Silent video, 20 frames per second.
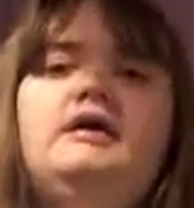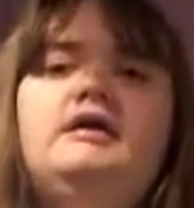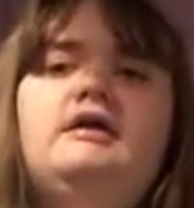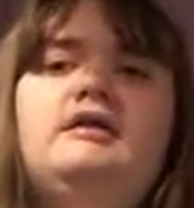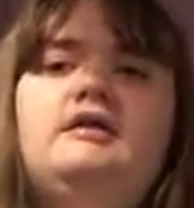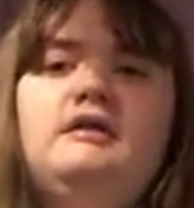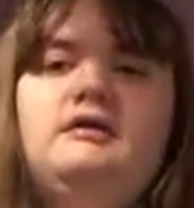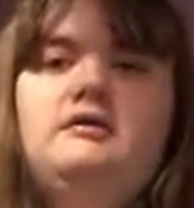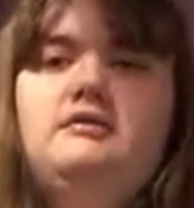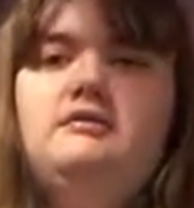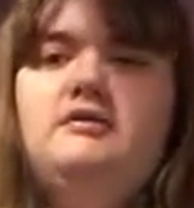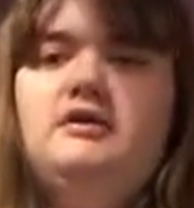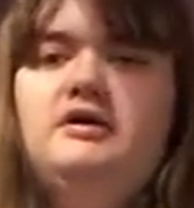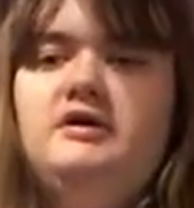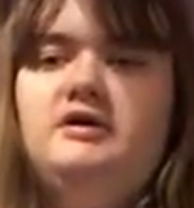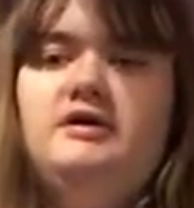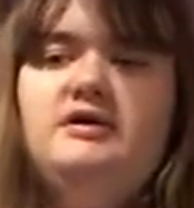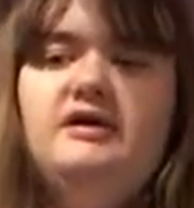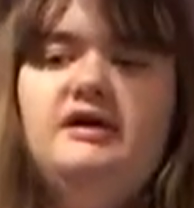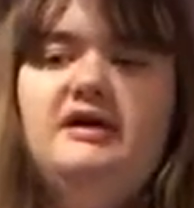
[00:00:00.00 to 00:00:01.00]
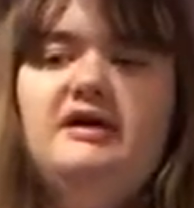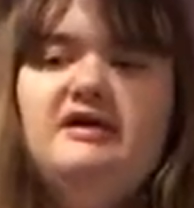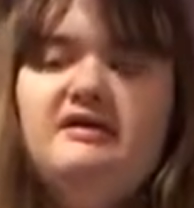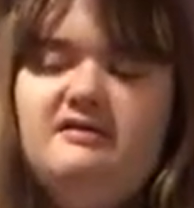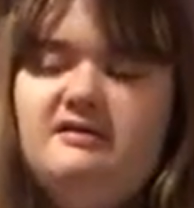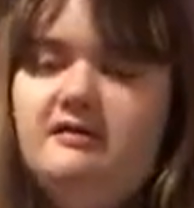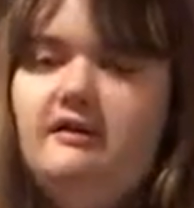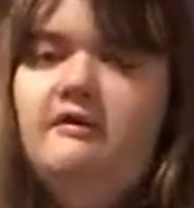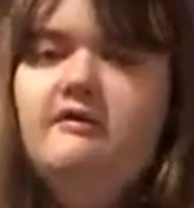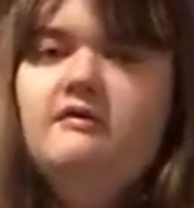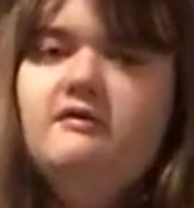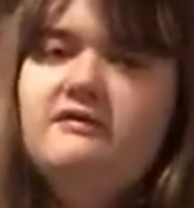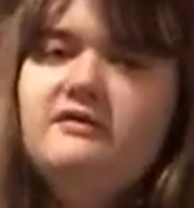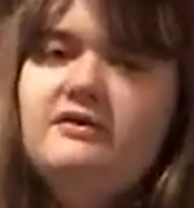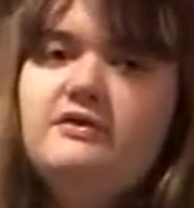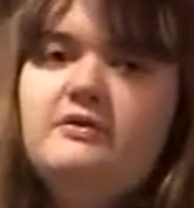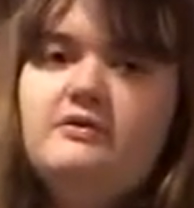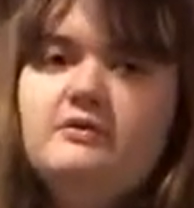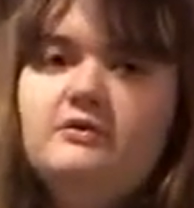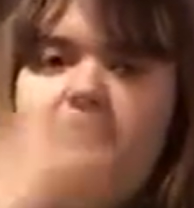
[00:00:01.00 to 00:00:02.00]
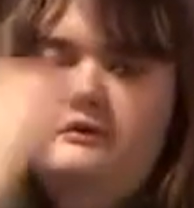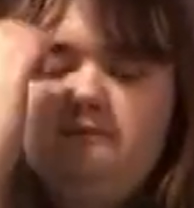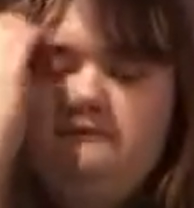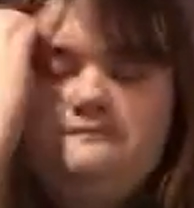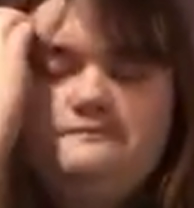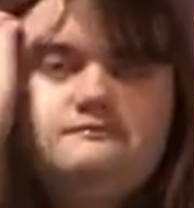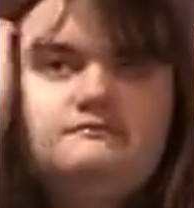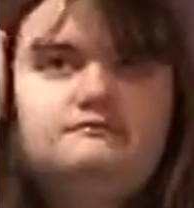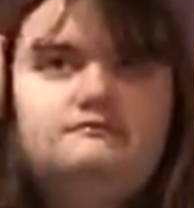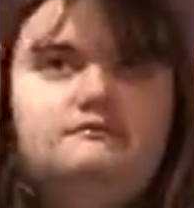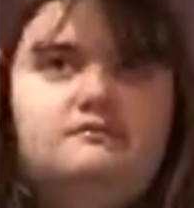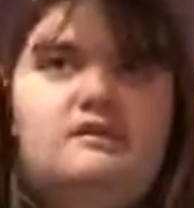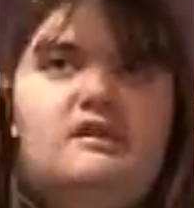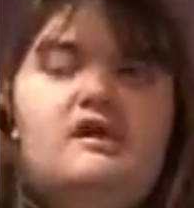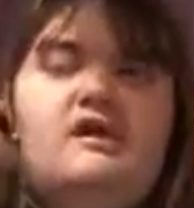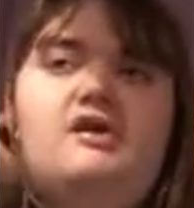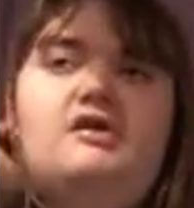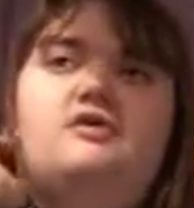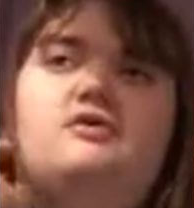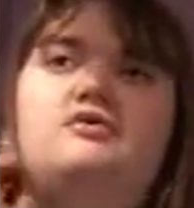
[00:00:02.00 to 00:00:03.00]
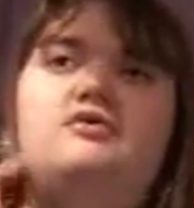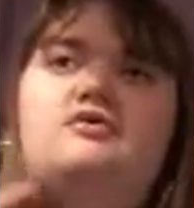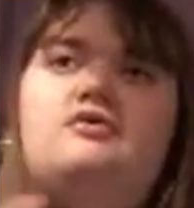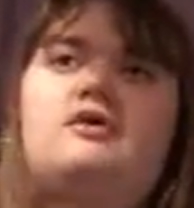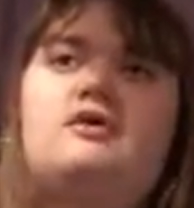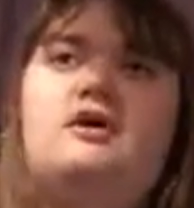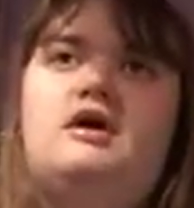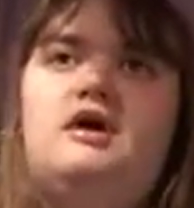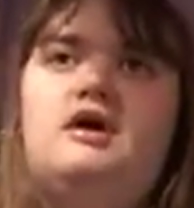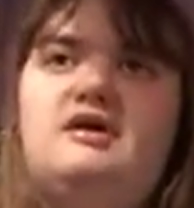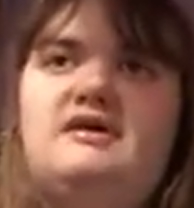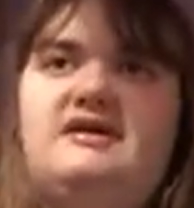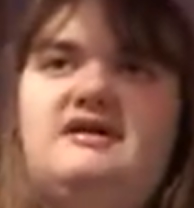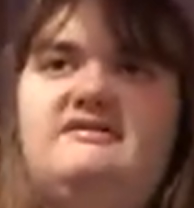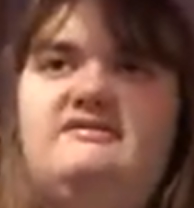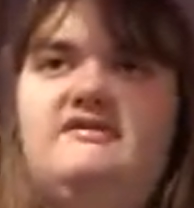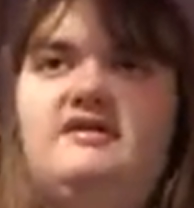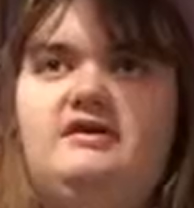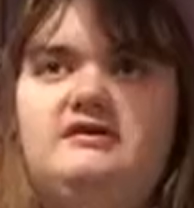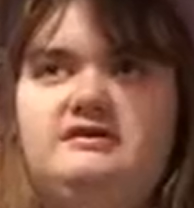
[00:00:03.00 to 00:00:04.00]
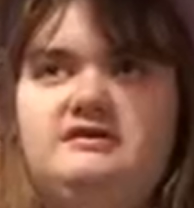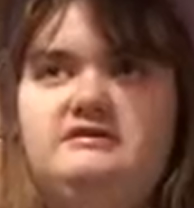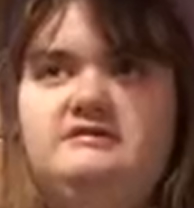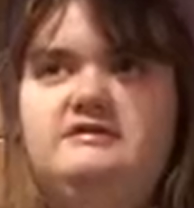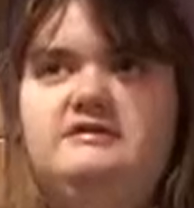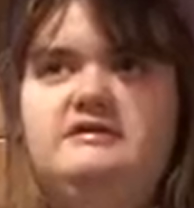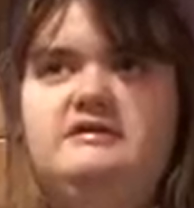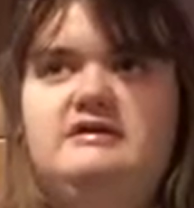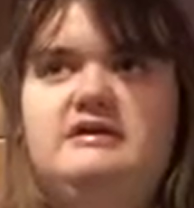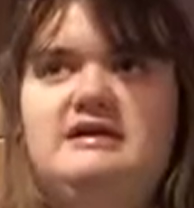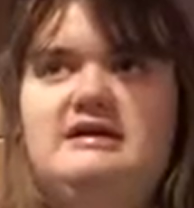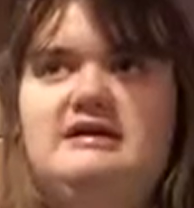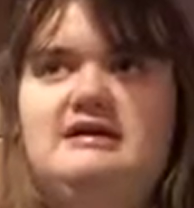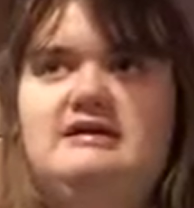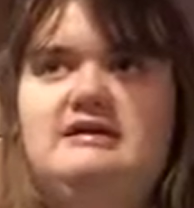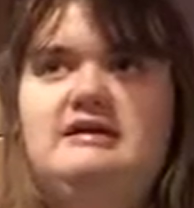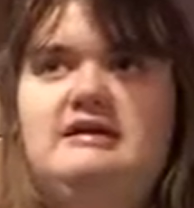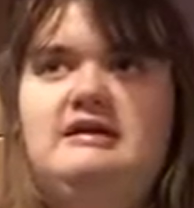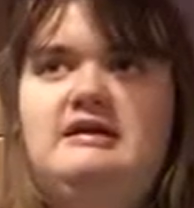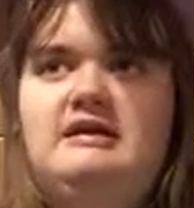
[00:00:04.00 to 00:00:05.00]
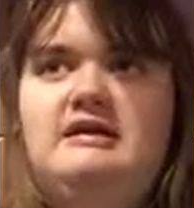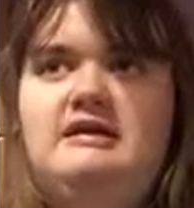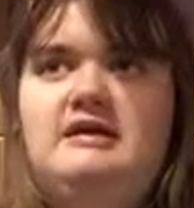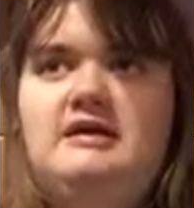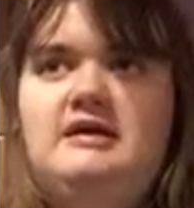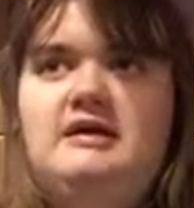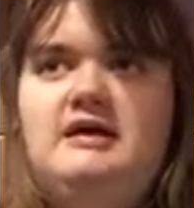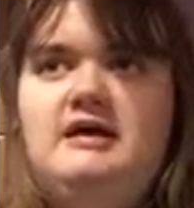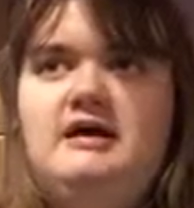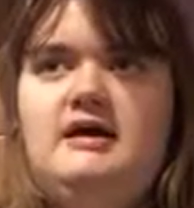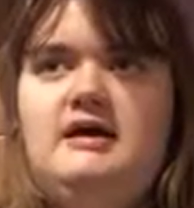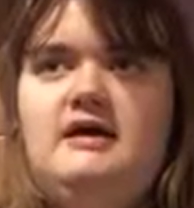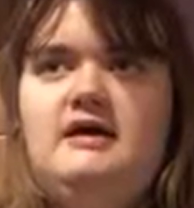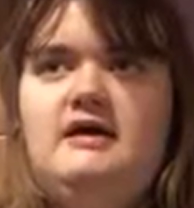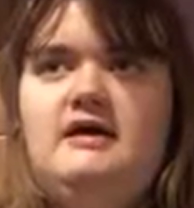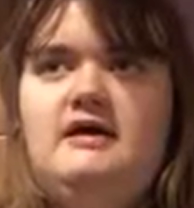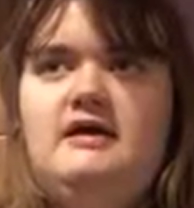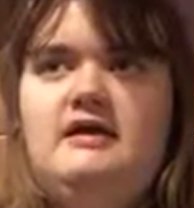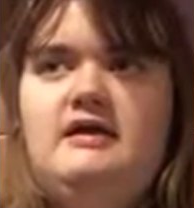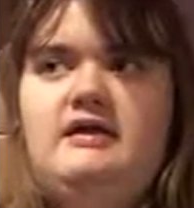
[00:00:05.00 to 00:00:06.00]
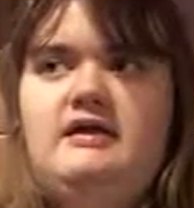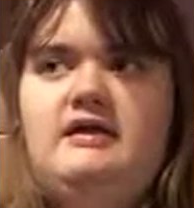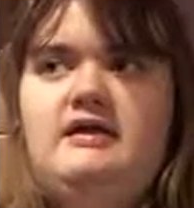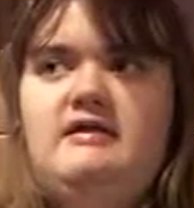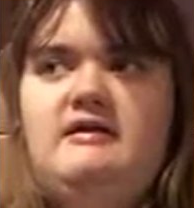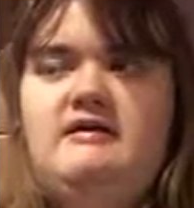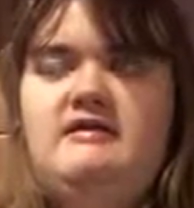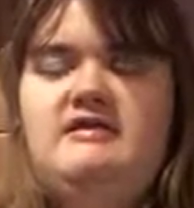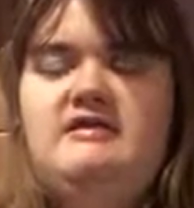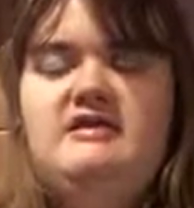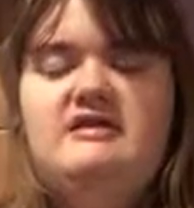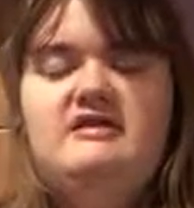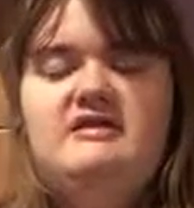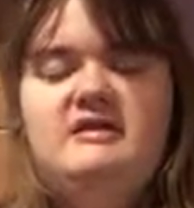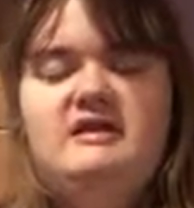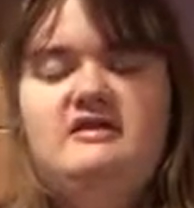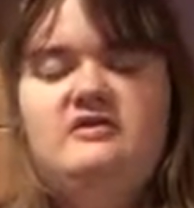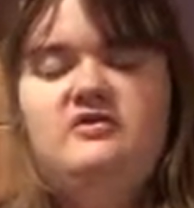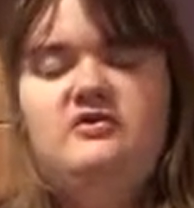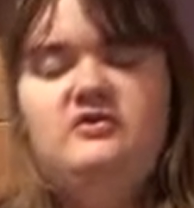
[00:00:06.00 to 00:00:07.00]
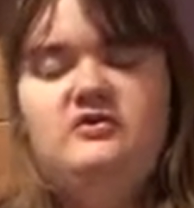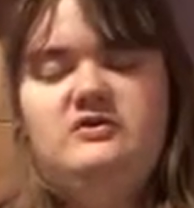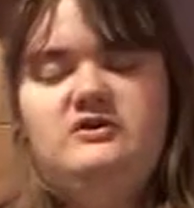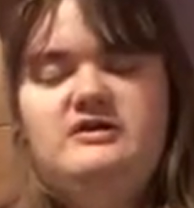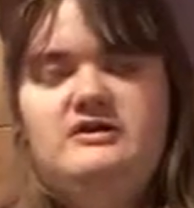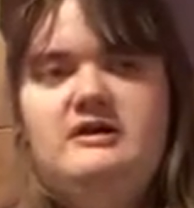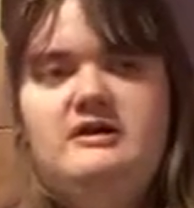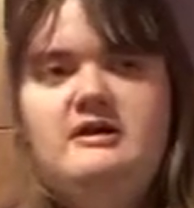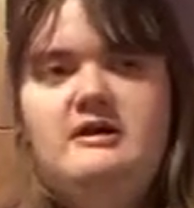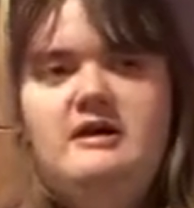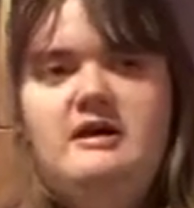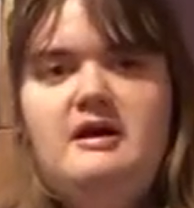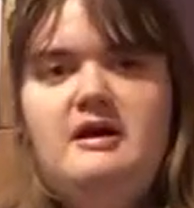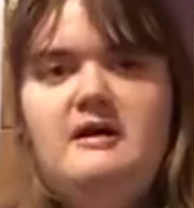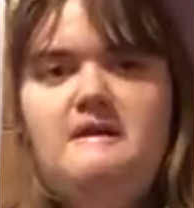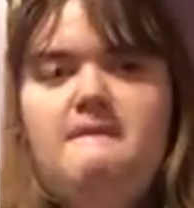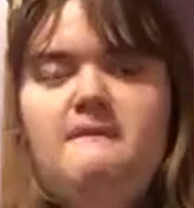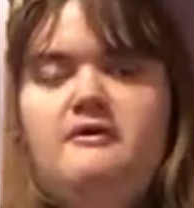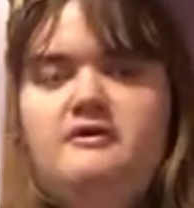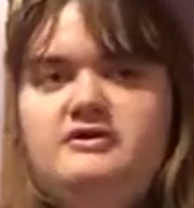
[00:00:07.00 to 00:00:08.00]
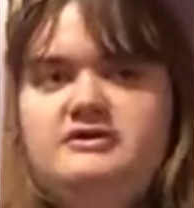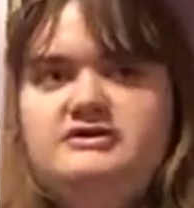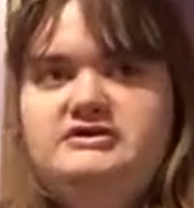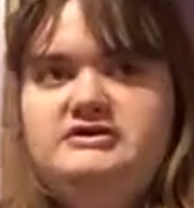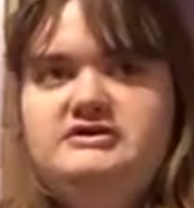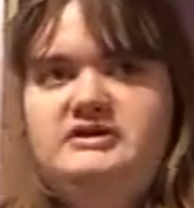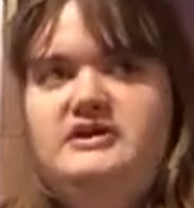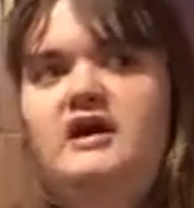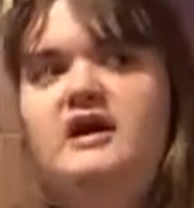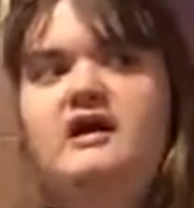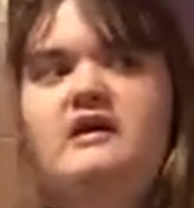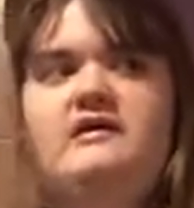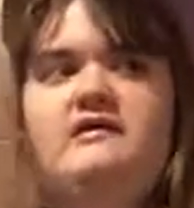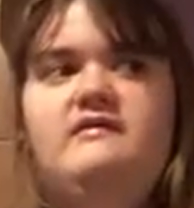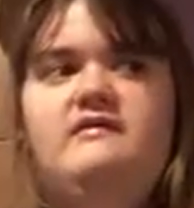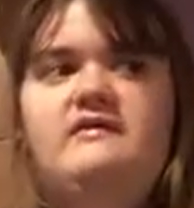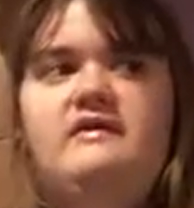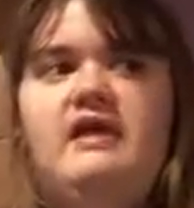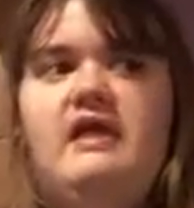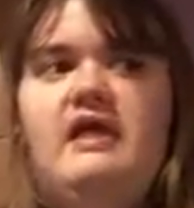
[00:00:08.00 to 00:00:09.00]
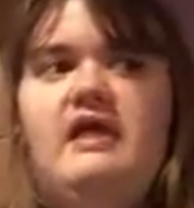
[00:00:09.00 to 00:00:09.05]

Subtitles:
So, as those of you who are involved in a certain portion of